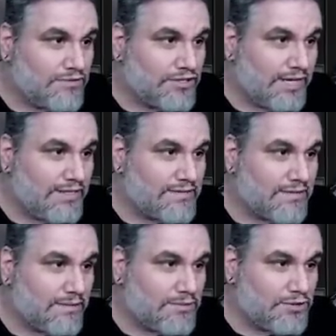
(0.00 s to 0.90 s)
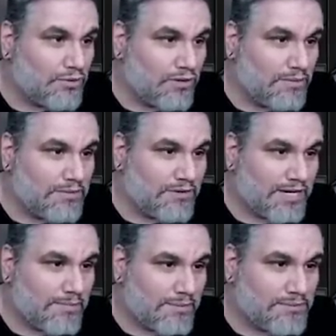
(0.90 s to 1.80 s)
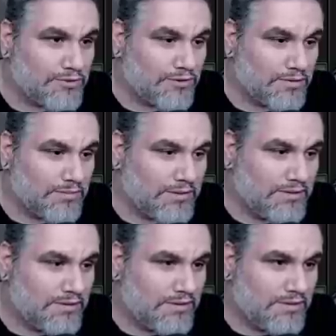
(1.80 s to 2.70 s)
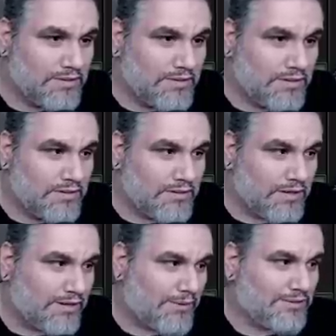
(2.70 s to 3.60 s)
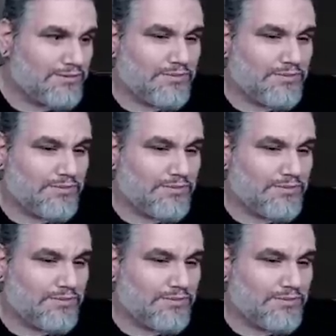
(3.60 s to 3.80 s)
Jace, absorb. Don't care about absorb. Okay, we're